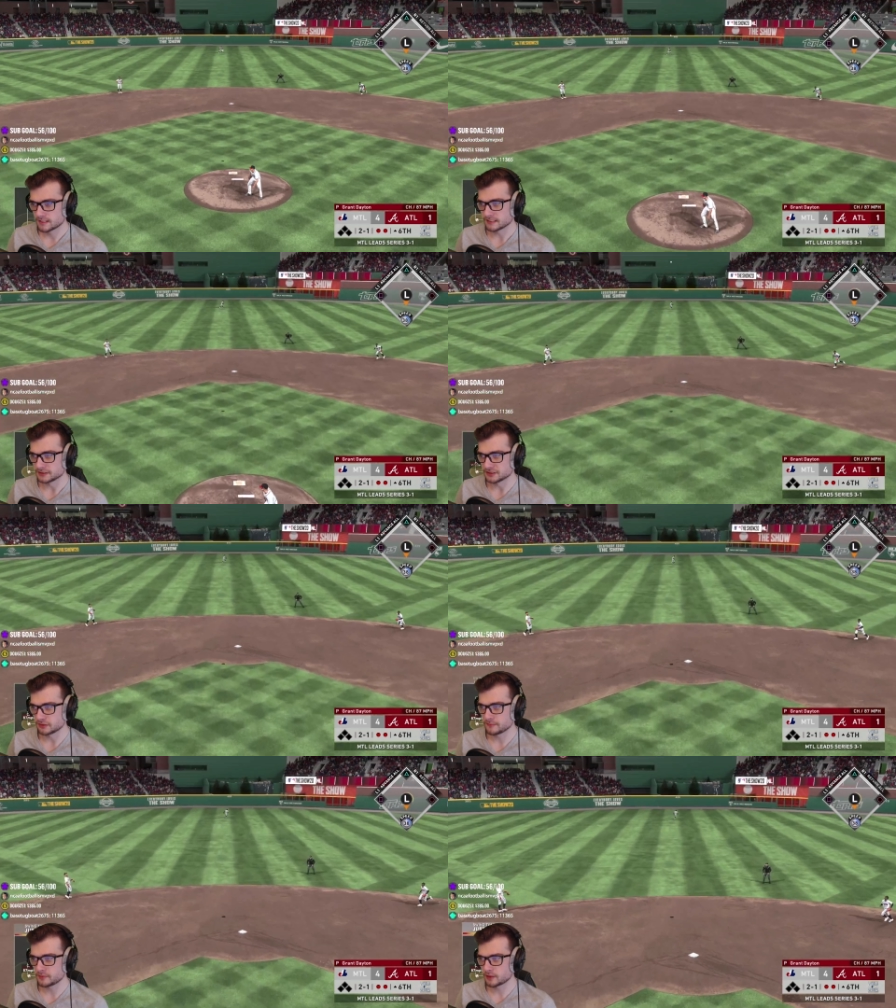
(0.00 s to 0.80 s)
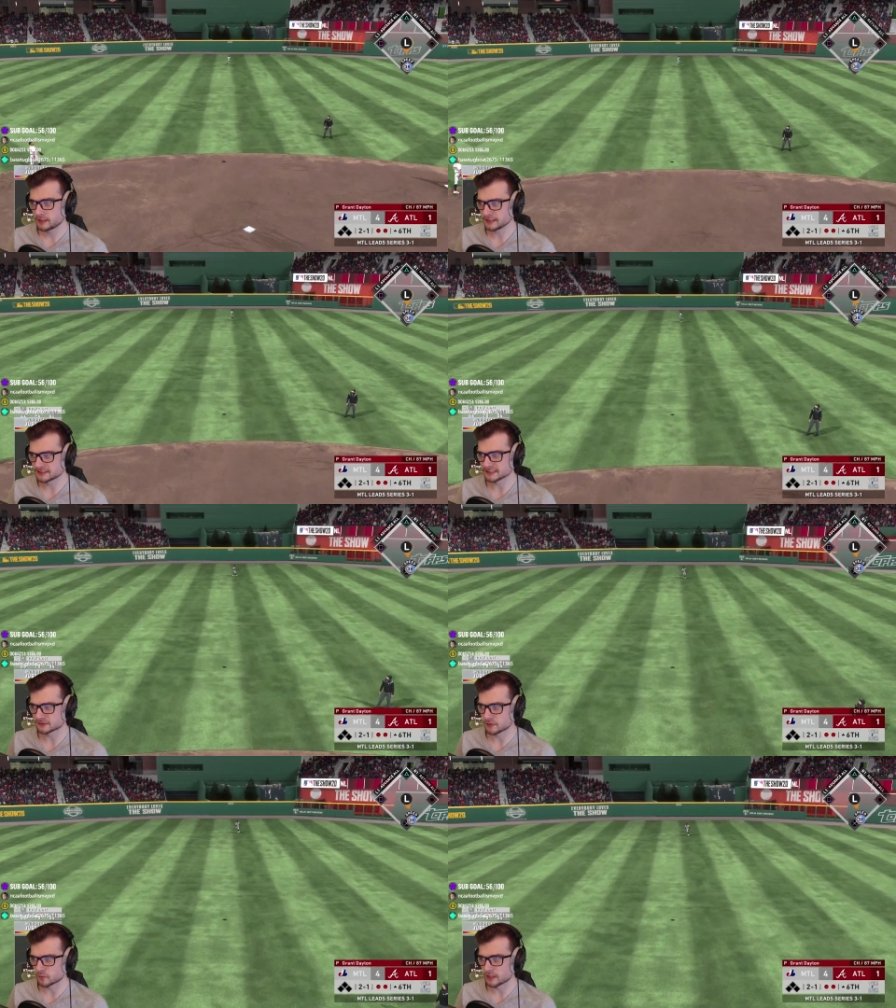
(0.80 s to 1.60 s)
And Joey Bart hits this
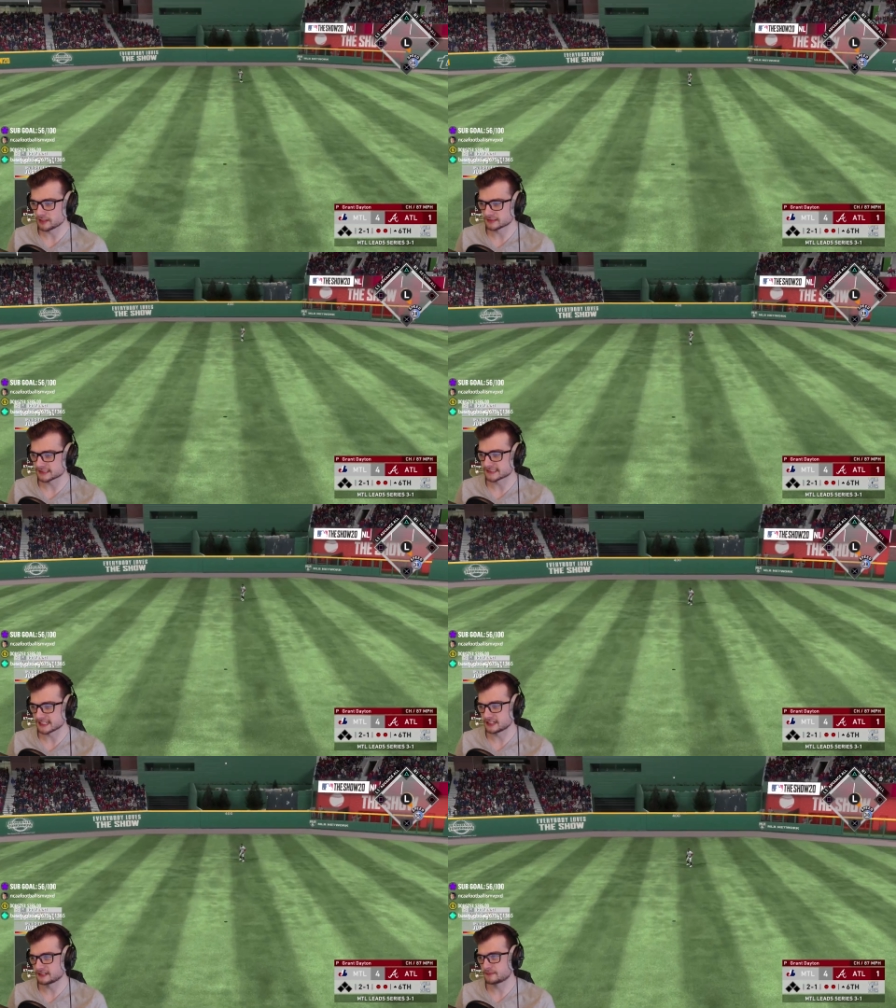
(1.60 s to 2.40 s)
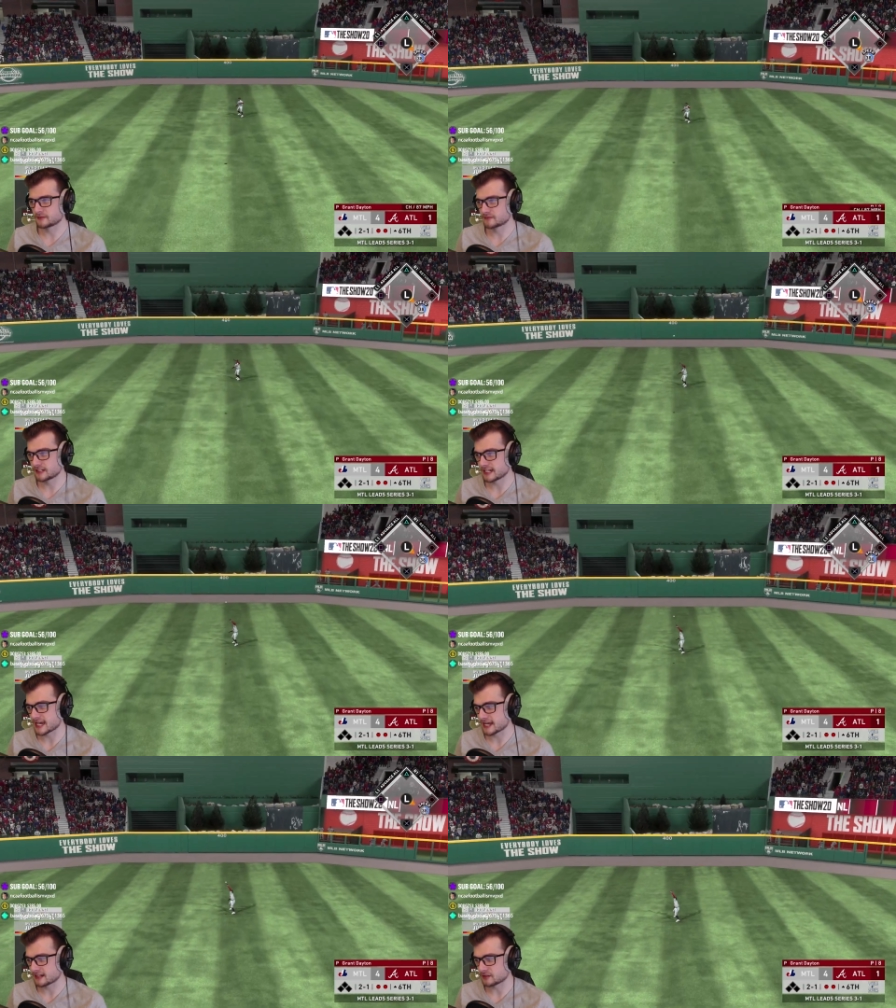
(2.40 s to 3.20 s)
one well to center, but right
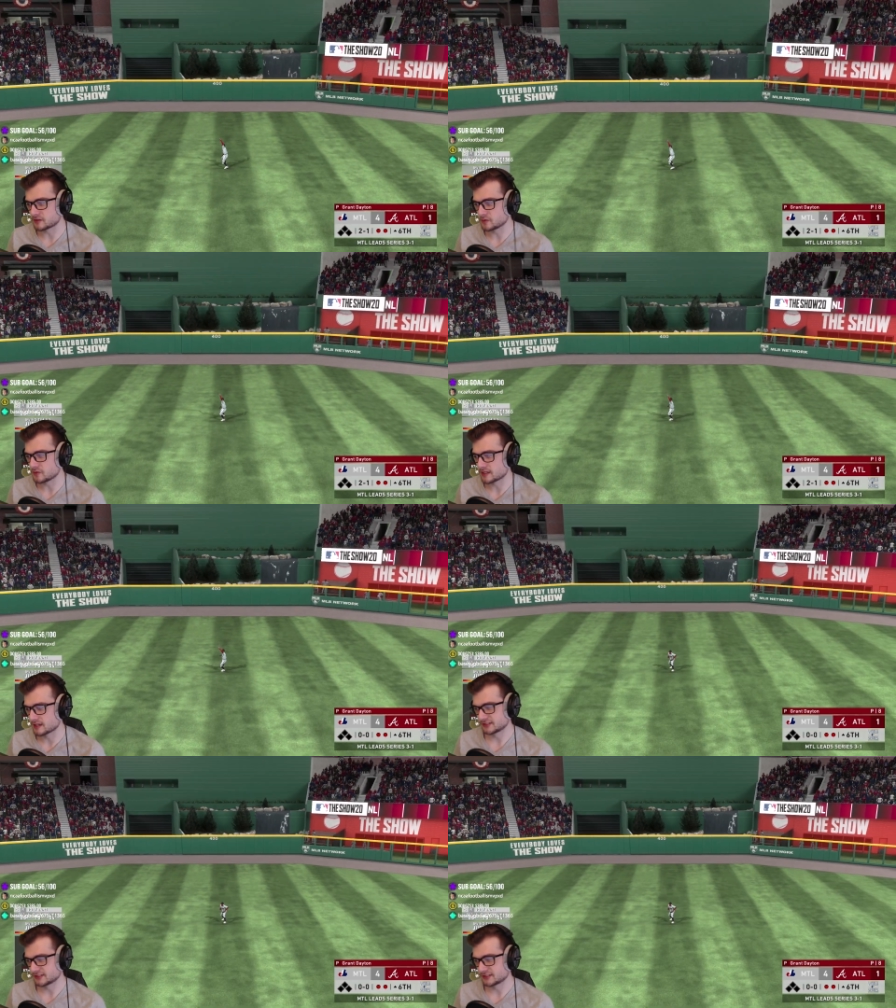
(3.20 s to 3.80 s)
at Acuna.